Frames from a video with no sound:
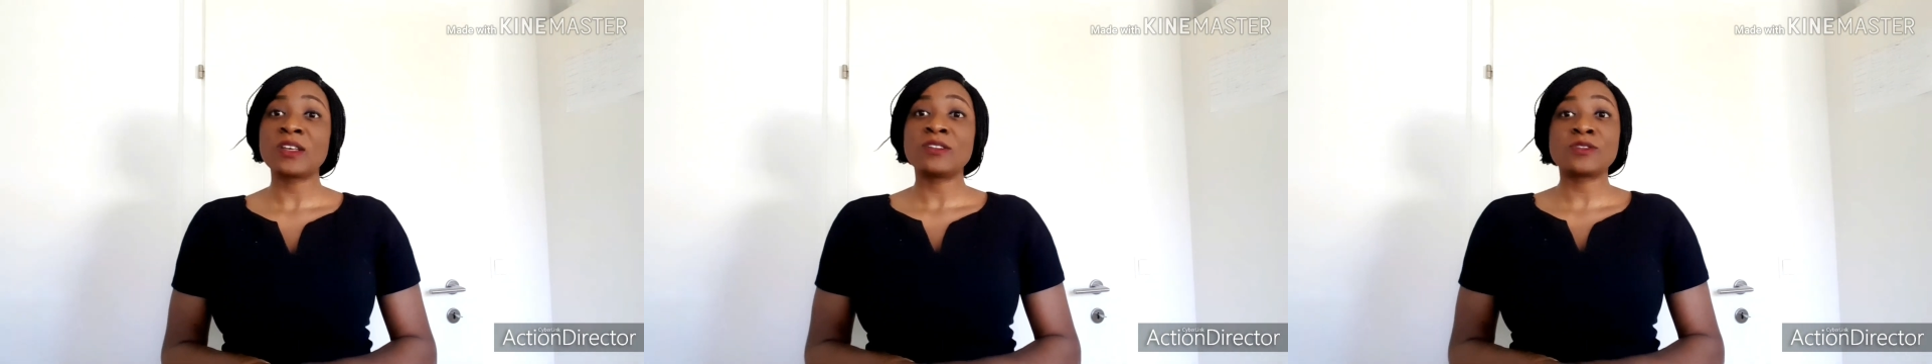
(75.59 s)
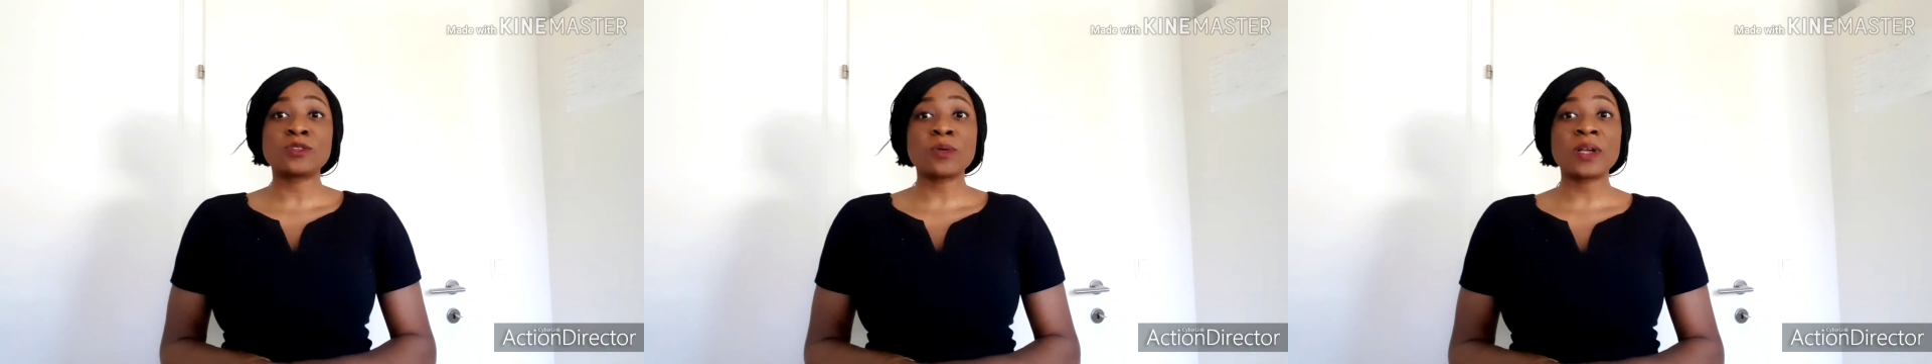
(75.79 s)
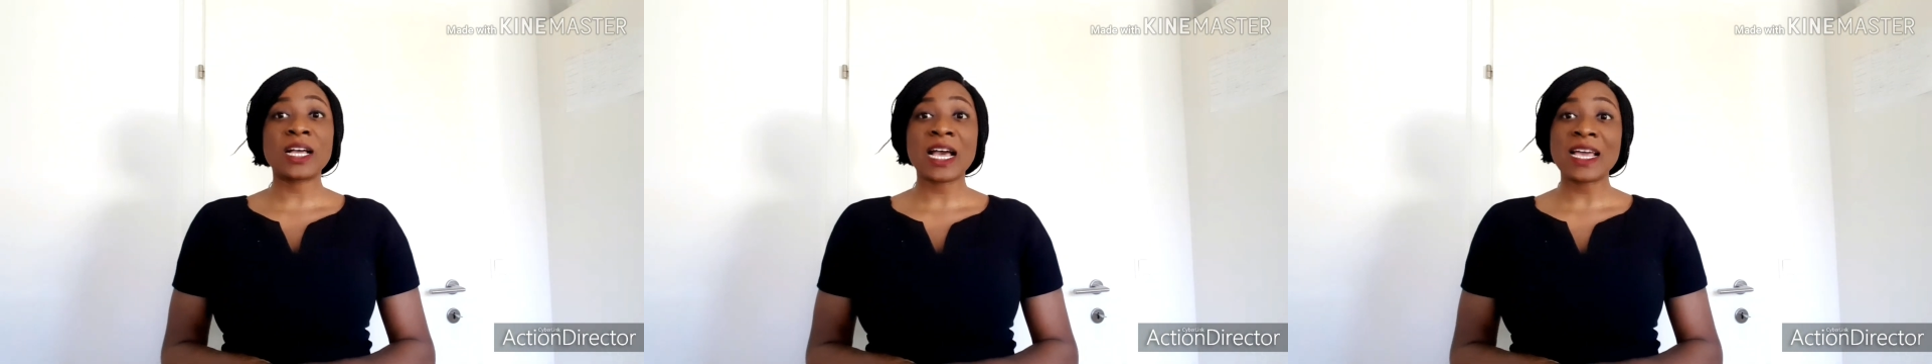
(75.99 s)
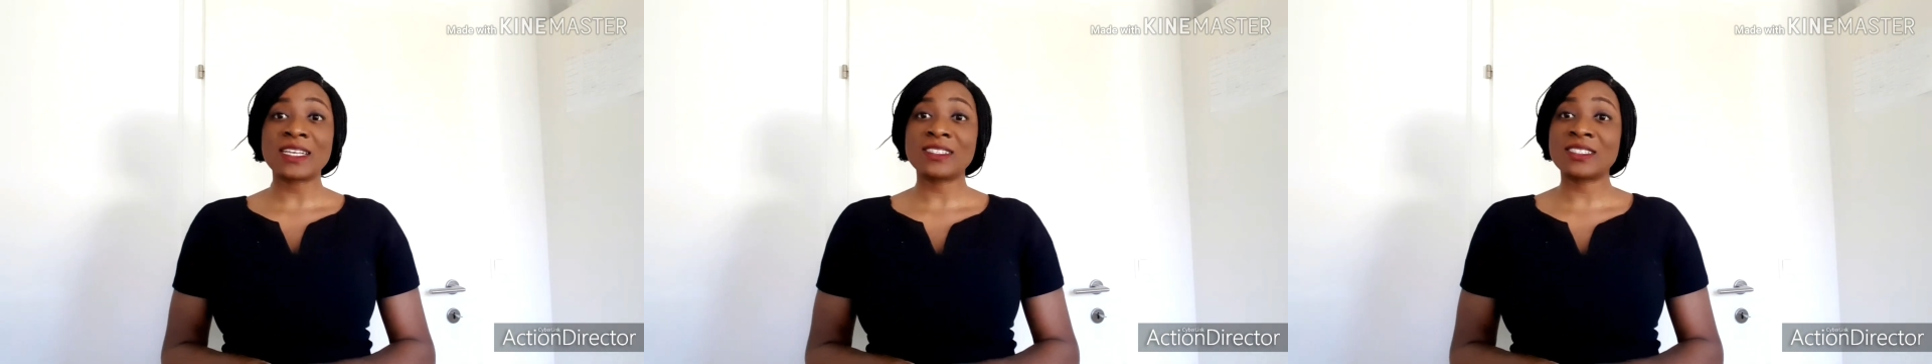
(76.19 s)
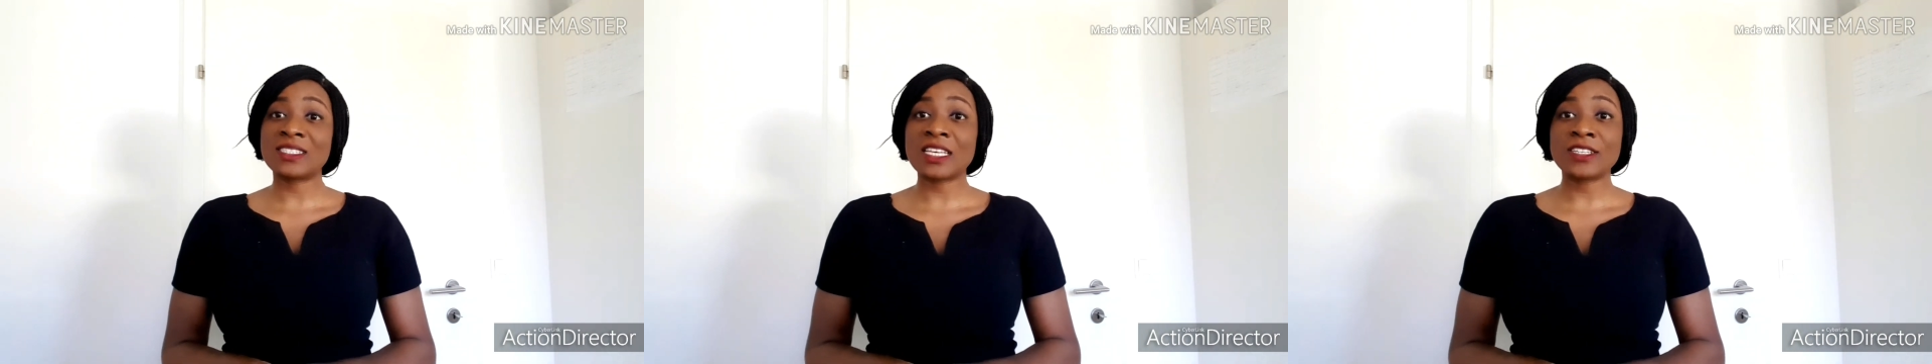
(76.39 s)
So
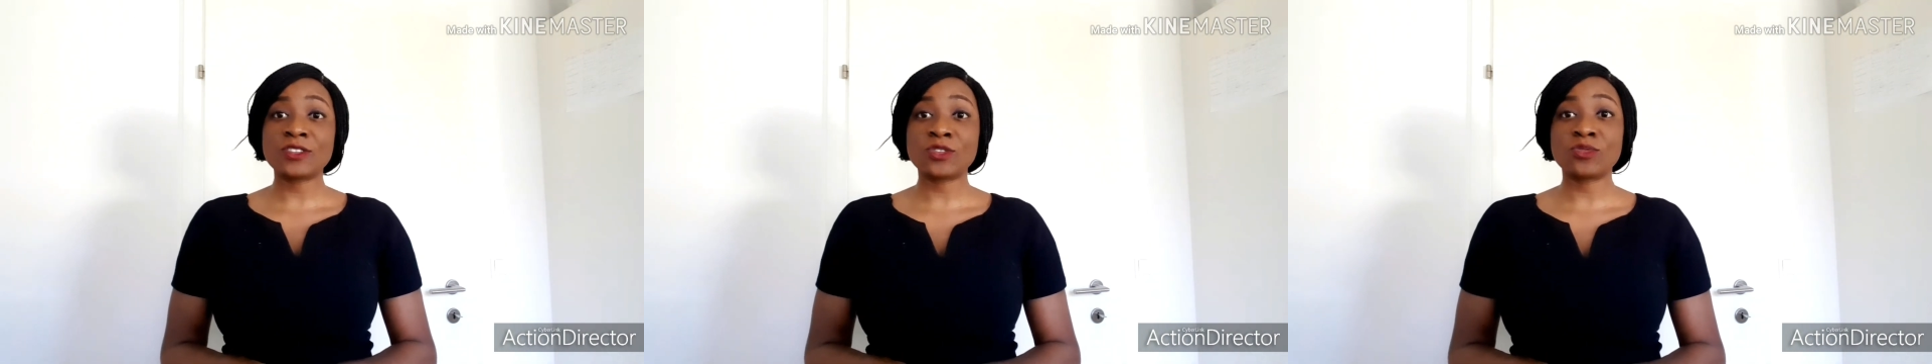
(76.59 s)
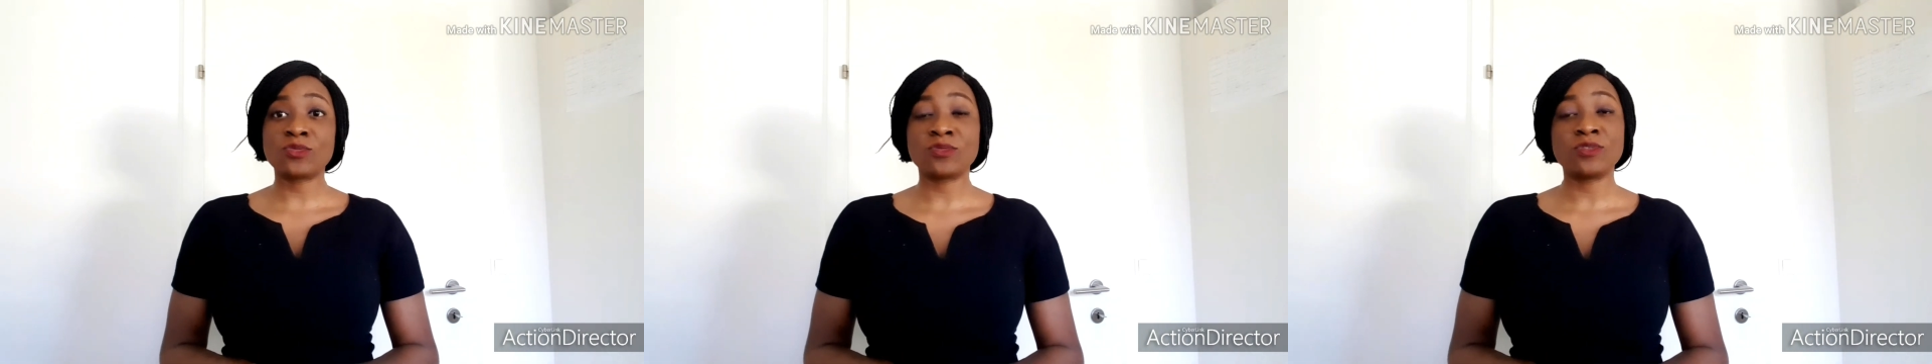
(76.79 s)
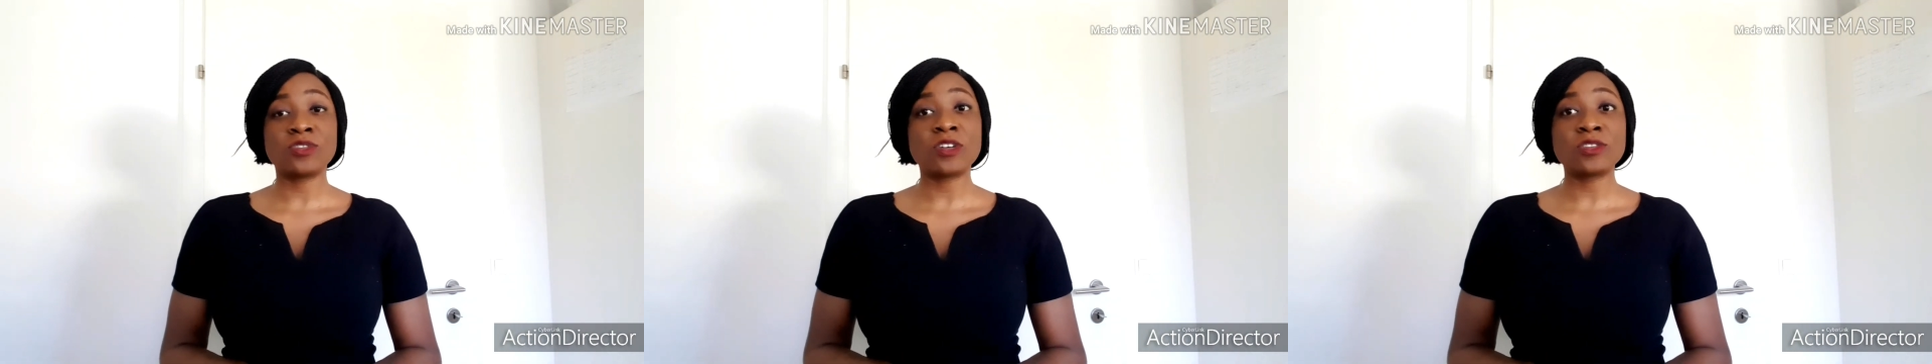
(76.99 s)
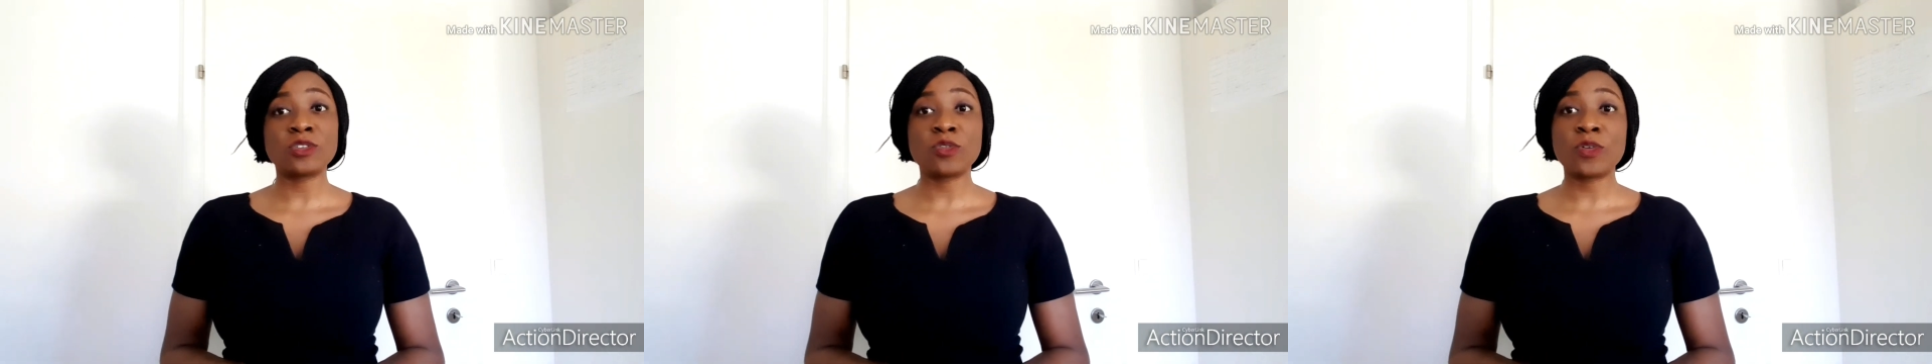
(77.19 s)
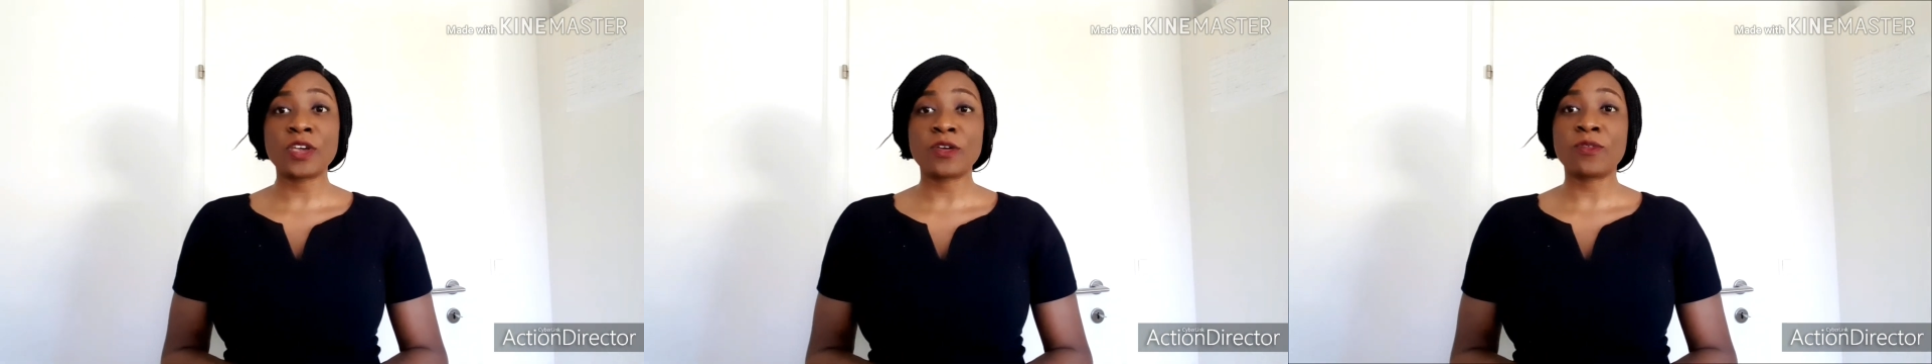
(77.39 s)
guys, stay tuned, don't
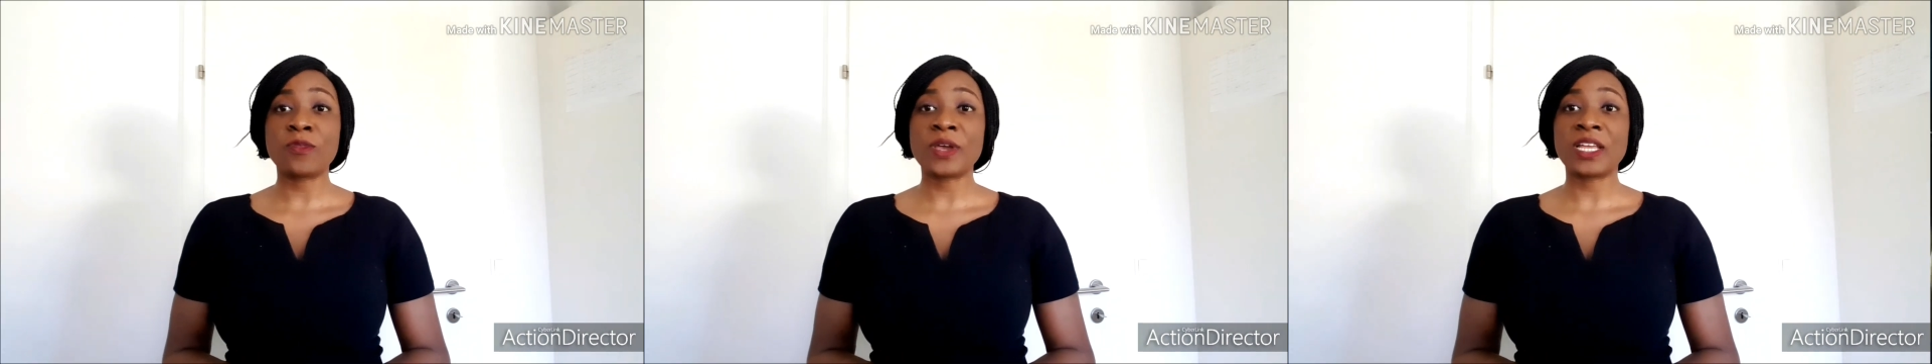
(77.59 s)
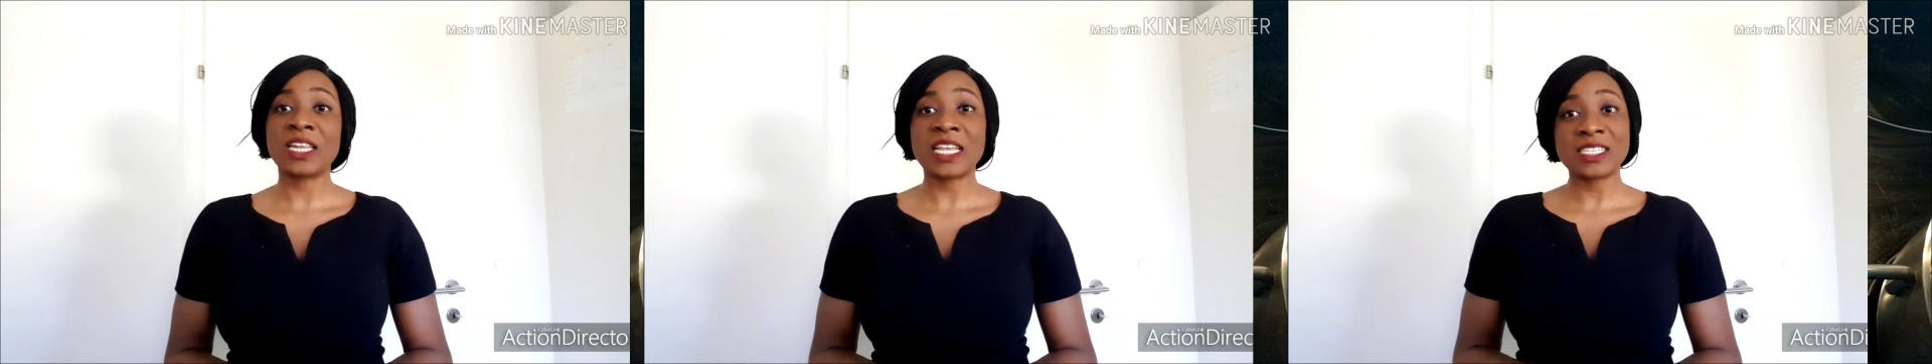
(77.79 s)
go away.